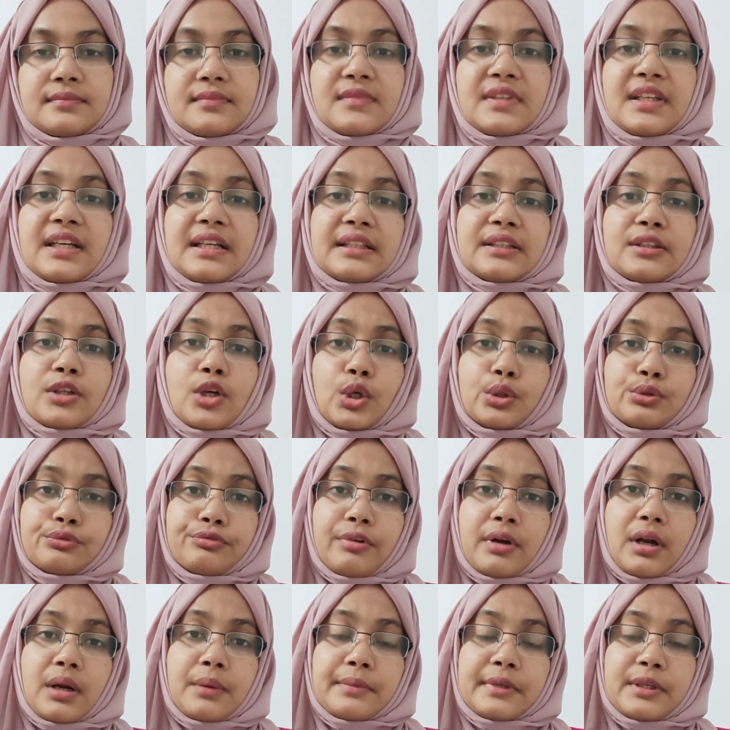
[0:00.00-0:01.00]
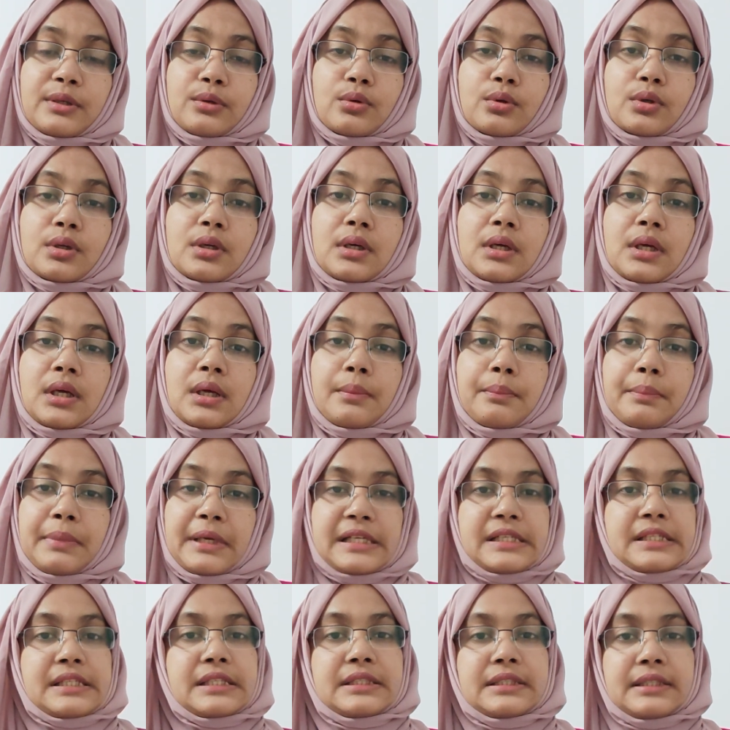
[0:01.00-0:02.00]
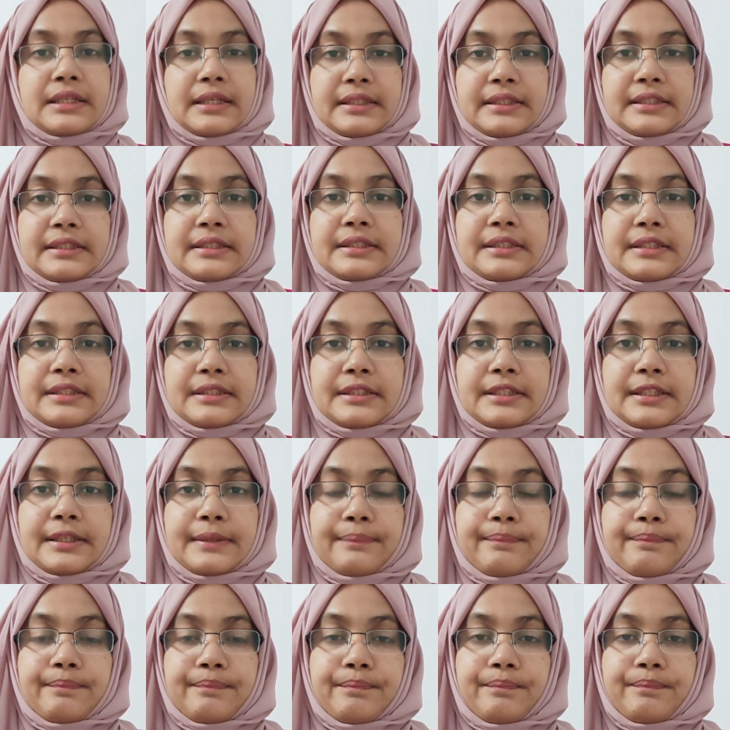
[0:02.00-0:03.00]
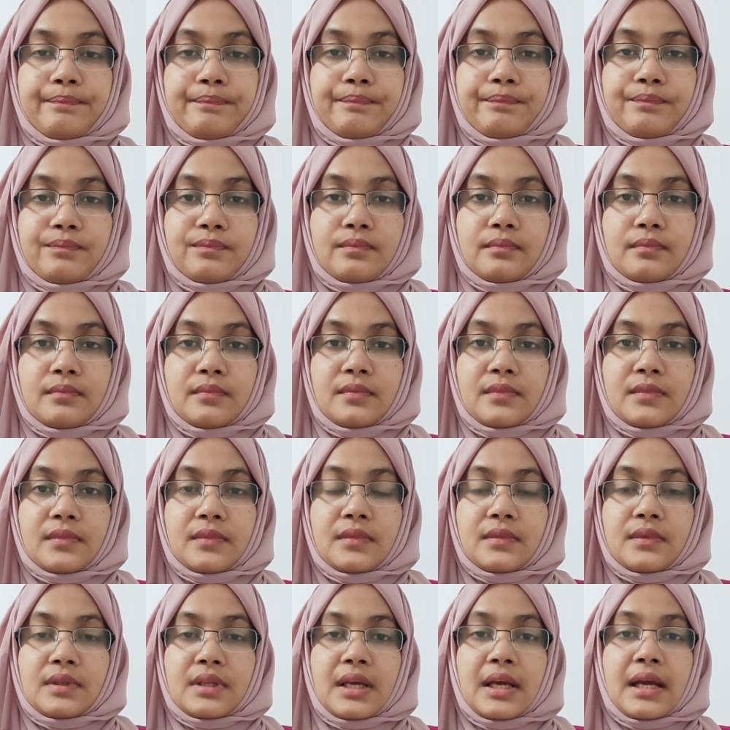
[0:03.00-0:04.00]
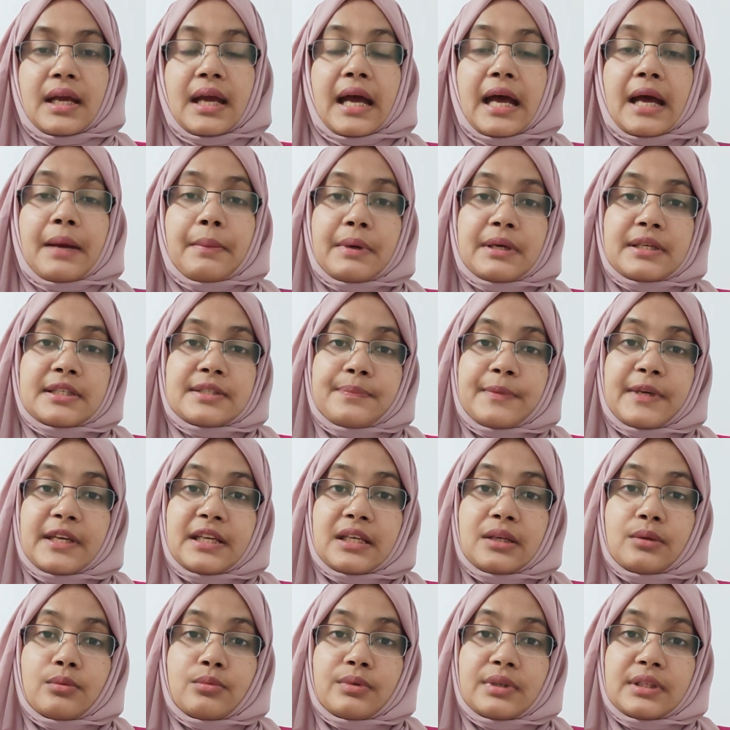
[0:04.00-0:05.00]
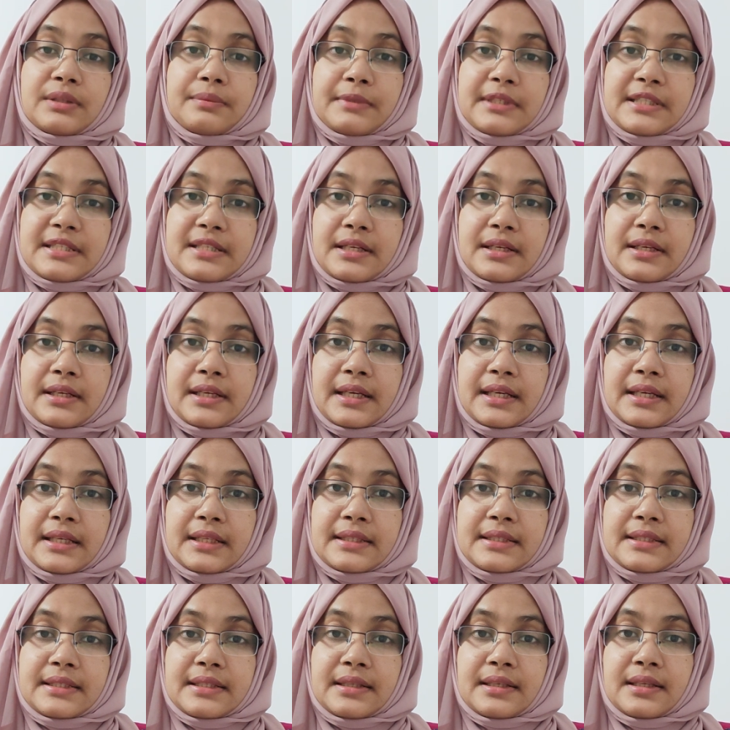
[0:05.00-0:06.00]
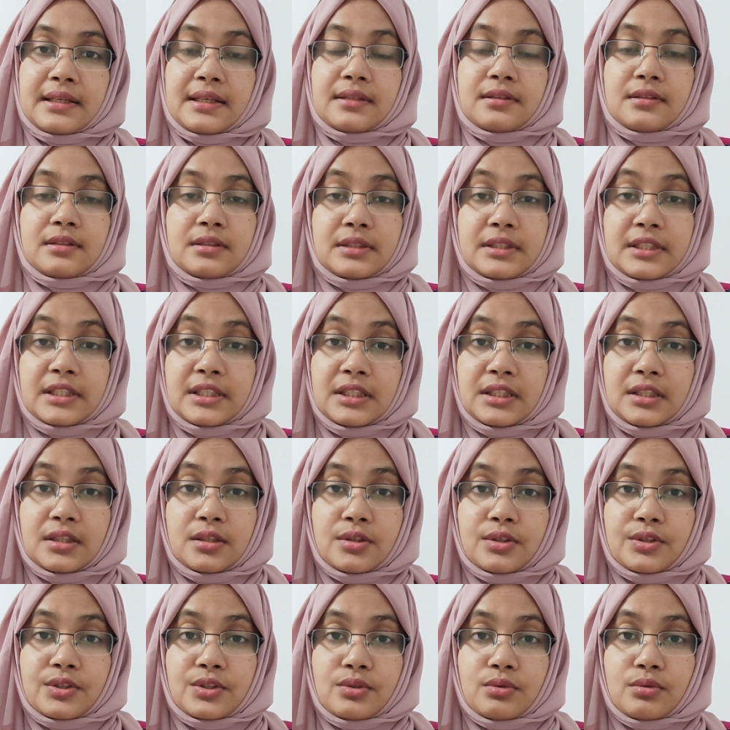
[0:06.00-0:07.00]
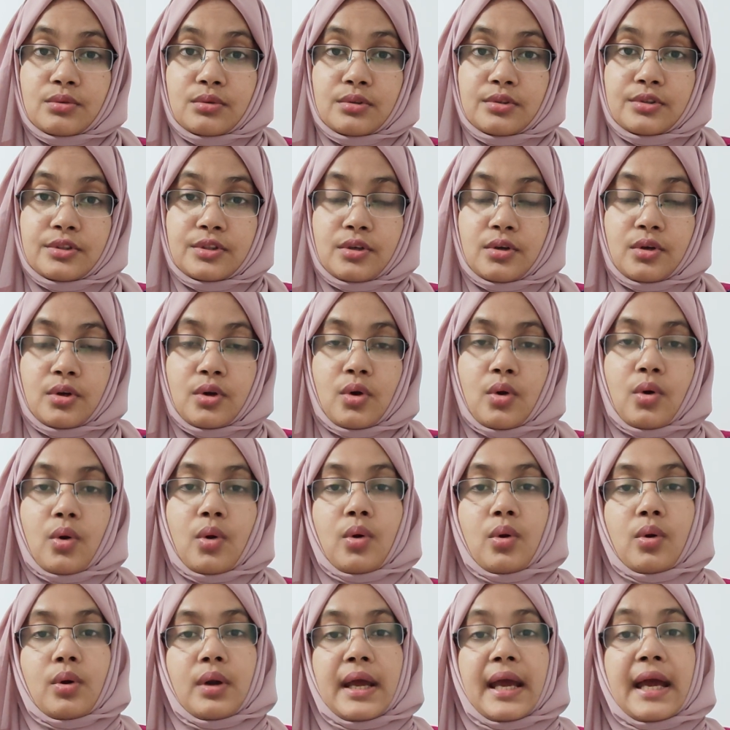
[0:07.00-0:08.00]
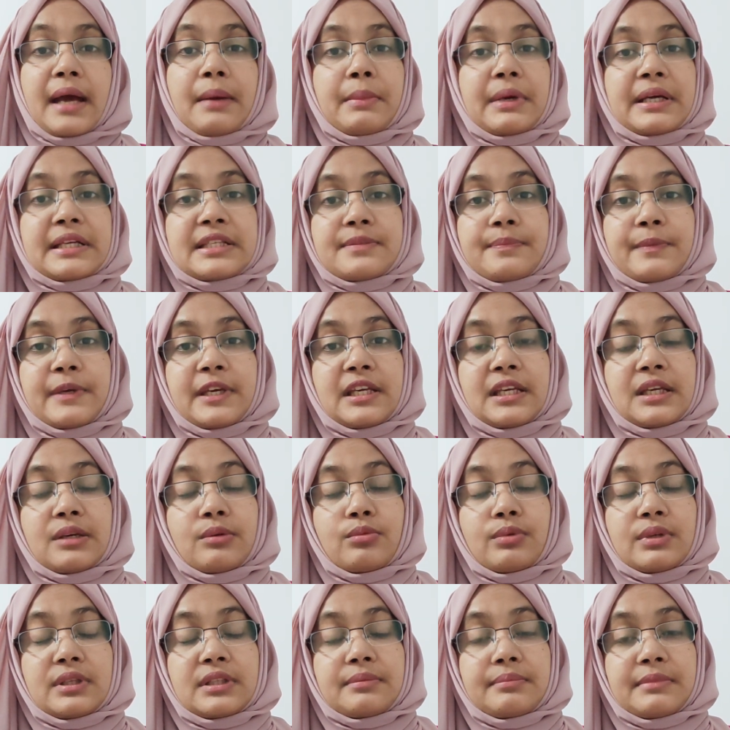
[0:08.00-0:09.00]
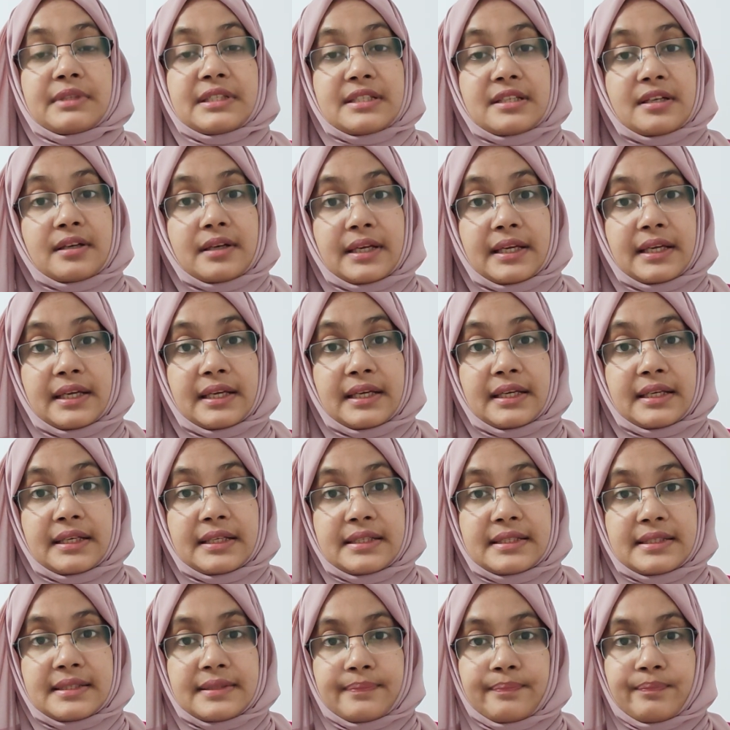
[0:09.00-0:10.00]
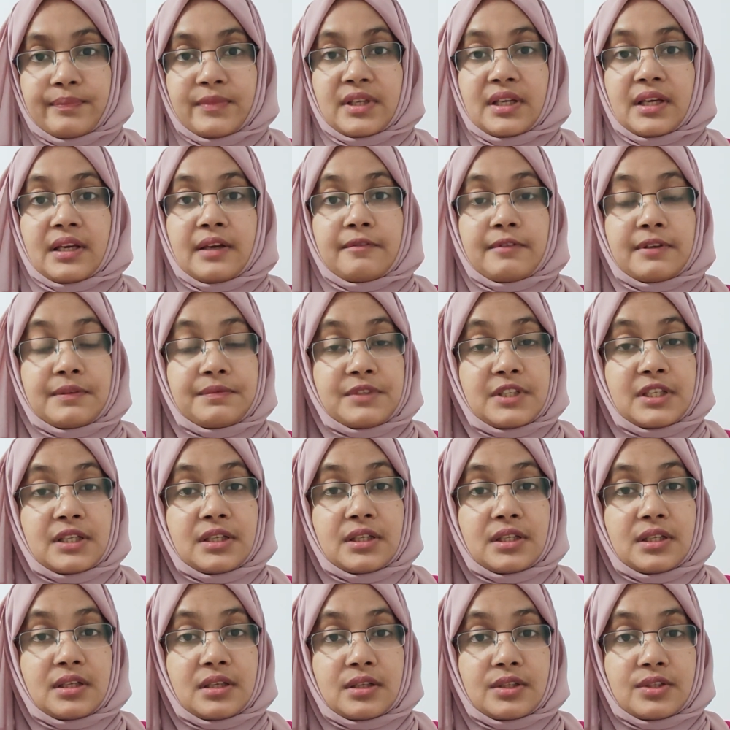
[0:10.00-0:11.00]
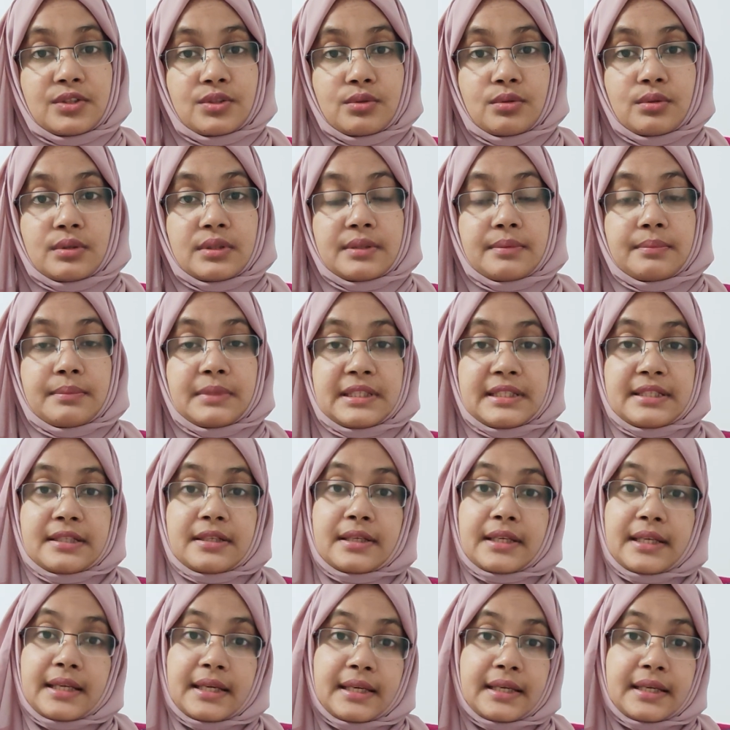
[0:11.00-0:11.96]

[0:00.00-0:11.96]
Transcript: Then confirm your patient identity. Am I speaking with Mr. X, 30 years old, or am I speaking with Mr. X, 50 years old, Mr.